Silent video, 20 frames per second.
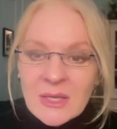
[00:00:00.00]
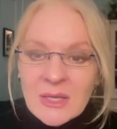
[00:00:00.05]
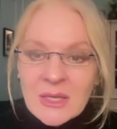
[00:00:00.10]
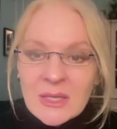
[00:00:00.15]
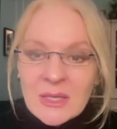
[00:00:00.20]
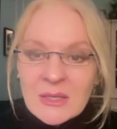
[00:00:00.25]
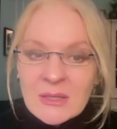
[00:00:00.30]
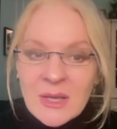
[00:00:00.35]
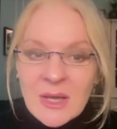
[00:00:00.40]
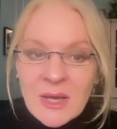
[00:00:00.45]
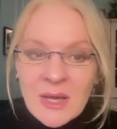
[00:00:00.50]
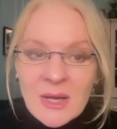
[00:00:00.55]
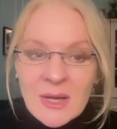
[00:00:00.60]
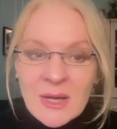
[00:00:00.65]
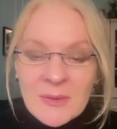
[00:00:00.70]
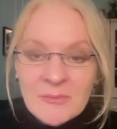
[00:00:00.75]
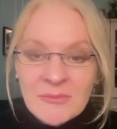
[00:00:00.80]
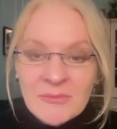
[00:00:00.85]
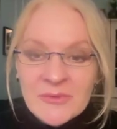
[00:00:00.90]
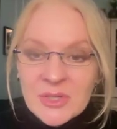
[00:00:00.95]
in
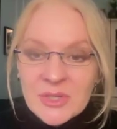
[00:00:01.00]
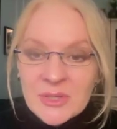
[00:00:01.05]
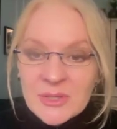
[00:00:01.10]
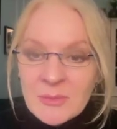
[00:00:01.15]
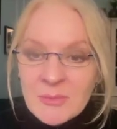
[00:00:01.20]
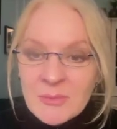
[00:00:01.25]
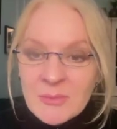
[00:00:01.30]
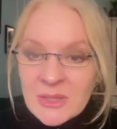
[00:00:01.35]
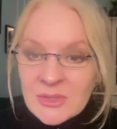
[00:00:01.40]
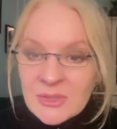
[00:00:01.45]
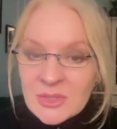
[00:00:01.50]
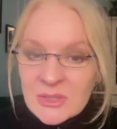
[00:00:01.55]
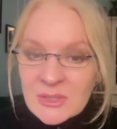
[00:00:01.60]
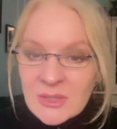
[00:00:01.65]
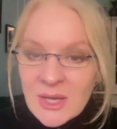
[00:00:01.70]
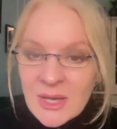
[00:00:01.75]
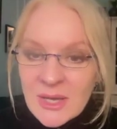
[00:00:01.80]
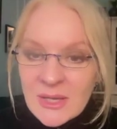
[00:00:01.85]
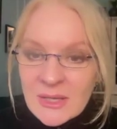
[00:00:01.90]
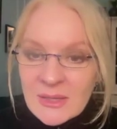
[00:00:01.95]
Virginia Beach
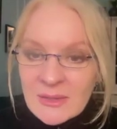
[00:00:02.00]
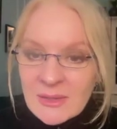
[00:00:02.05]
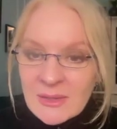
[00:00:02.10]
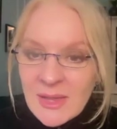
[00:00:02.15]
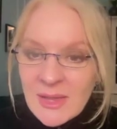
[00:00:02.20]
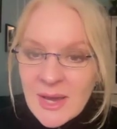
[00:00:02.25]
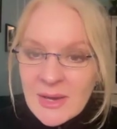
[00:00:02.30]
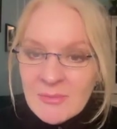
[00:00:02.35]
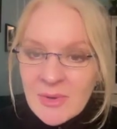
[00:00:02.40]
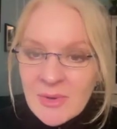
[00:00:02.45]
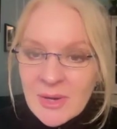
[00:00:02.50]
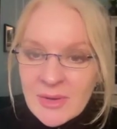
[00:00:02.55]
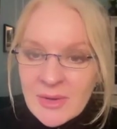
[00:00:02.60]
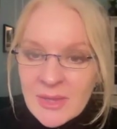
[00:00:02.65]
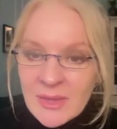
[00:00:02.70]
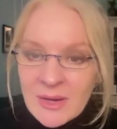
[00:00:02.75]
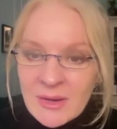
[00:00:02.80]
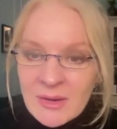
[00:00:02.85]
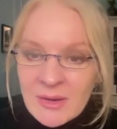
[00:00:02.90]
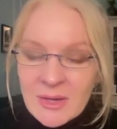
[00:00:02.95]
in the
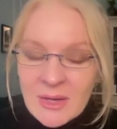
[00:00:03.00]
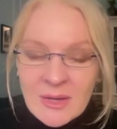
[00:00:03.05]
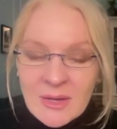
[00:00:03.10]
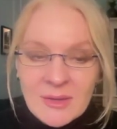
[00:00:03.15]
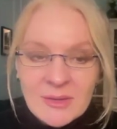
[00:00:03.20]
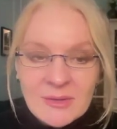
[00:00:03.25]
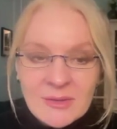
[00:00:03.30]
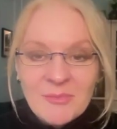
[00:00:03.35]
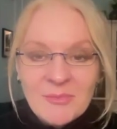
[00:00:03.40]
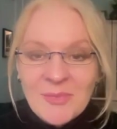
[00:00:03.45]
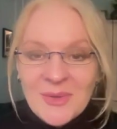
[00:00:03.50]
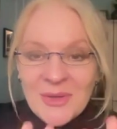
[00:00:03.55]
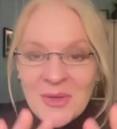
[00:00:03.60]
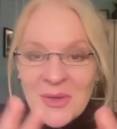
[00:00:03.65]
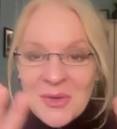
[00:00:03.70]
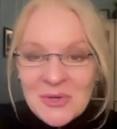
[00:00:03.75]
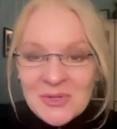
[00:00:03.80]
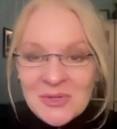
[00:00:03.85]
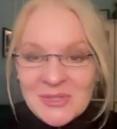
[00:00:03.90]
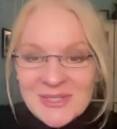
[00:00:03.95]
library there. Big
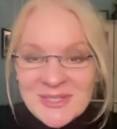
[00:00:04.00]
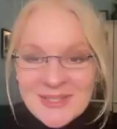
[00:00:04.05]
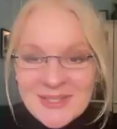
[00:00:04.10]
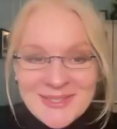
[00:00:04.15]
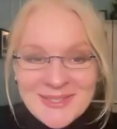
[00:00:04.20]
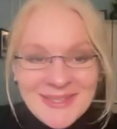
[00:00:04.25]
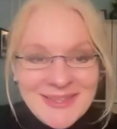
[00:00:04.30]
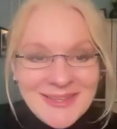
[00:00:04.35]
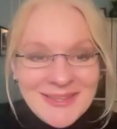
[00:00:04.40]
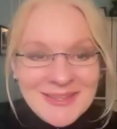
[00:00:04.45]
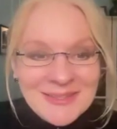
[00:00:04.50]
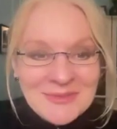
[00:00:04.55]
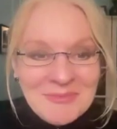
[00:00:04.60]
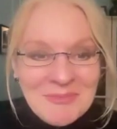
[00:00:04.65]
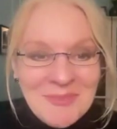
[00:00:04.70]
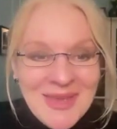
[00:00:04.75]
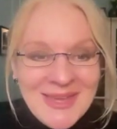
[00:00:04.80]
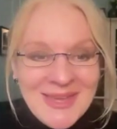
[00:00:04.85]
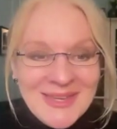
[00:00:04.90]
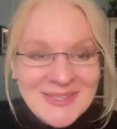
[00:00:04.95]
old dusty things,
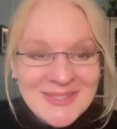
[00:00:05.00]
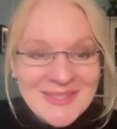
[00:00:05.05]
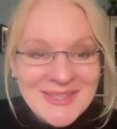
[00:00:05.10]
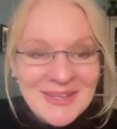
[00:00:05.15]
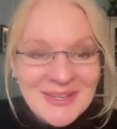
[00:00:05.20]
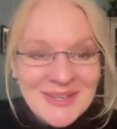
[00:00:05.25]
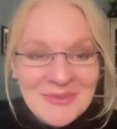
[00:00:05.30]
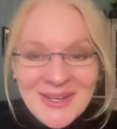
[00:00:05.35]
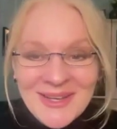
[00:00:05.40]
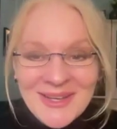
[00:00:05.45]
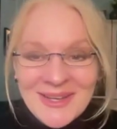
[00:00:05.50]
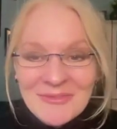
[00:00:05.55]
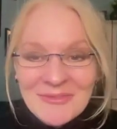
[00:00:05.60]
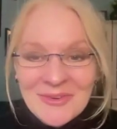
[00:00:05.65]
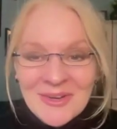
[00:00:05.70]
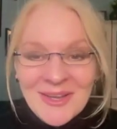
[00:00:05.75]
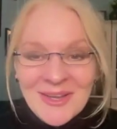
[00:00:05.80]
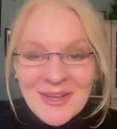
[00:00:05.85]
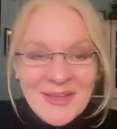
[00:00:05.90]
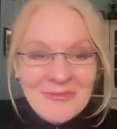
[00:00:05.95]
amazing, really,
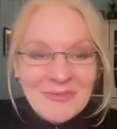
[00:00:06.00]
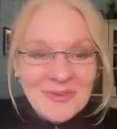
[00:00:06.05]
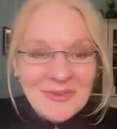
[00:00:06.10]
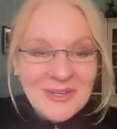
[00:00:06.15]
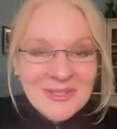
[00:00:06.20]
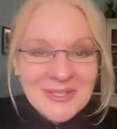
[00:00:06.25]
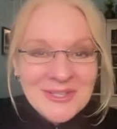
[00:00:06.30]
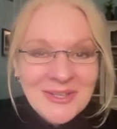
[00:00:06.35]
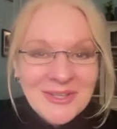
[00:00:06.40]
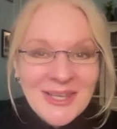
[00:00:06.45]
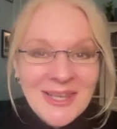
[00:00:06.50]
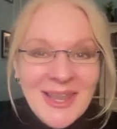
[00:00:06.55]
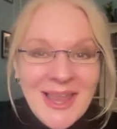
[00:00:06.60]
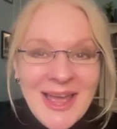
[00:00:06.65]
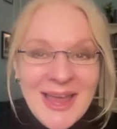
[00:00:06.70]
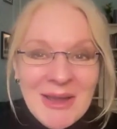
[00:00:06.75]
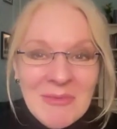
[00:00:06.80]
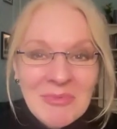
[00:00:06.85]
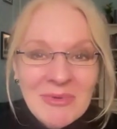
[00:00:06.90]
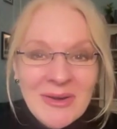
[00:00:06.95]
for a total
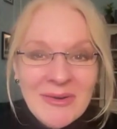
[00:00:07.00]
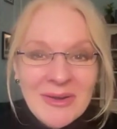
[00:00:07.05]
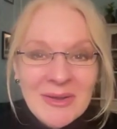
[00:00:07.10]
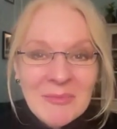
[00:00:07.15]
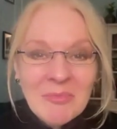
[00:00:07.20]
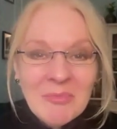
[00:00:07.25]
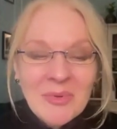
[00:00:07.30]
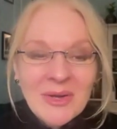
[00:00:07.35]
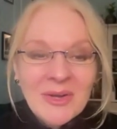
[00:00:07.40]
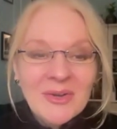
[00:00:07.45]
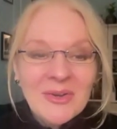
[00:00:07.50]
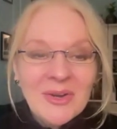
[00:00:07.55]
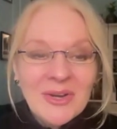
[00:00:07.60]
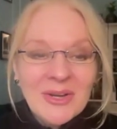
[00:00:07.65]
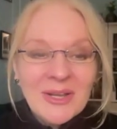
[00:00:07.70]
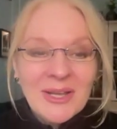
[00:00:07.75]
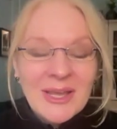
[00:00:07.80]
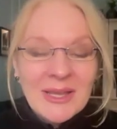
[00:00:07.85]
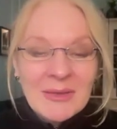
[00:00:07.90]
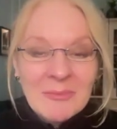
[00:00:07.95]
library book
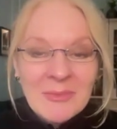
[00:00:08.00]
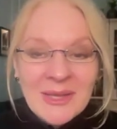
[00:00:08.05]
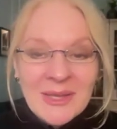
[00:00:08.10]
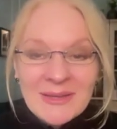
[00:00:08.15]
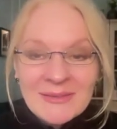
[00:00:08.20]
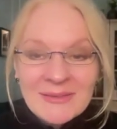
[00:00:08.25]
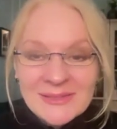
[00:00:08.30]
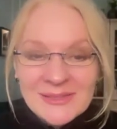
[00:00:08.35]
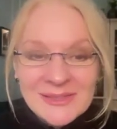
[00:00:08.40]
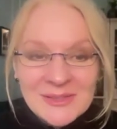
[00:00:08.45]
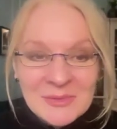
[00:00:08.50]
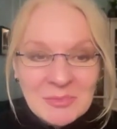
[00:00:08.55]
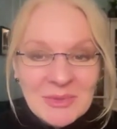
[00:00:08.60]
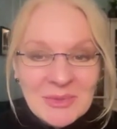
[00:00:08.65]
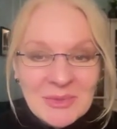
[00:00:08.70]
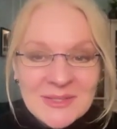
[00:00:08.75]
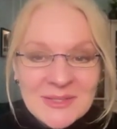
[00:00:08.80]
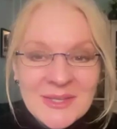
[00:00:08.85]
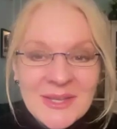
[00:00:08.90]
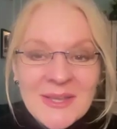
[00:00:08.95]
nerd like me. It was just
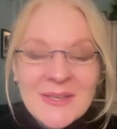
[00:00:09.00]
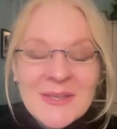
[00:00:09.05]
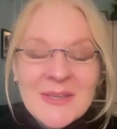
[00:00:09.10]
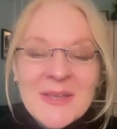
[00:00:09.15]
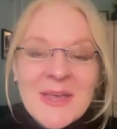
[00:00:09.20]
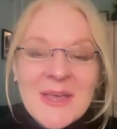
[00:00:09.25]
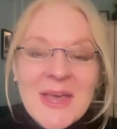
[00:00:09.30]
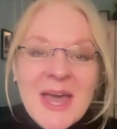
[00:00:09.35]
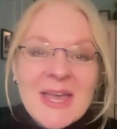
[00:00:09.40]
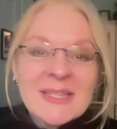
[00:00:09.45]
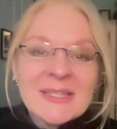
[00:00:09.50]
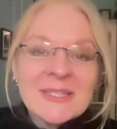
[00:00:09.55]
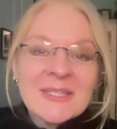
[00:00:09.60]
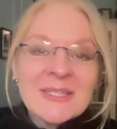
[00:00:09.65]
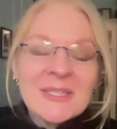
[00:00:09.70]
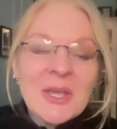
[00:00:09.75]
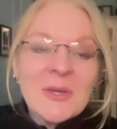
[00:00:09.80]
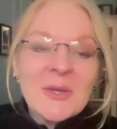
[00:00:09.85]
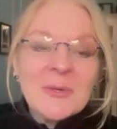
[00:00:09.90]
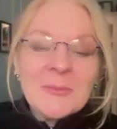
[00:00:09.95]
bliss. And
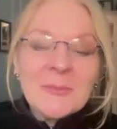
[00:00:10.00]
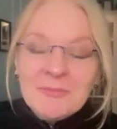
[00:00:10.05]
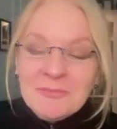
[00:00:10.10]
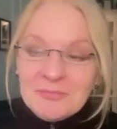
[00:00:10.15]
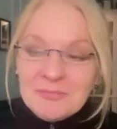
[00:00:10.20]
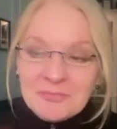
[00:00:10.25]
so